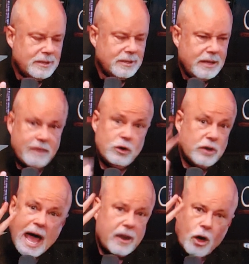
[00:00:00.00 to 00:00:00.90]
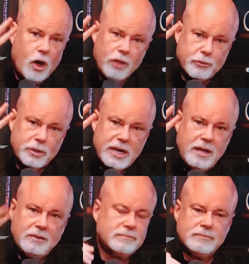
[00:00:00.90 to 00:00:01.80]
If you're not all 3,
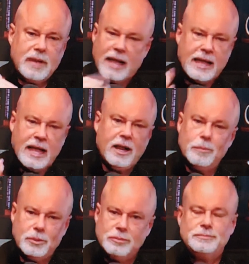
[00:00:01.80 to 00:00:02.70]
I can't help you.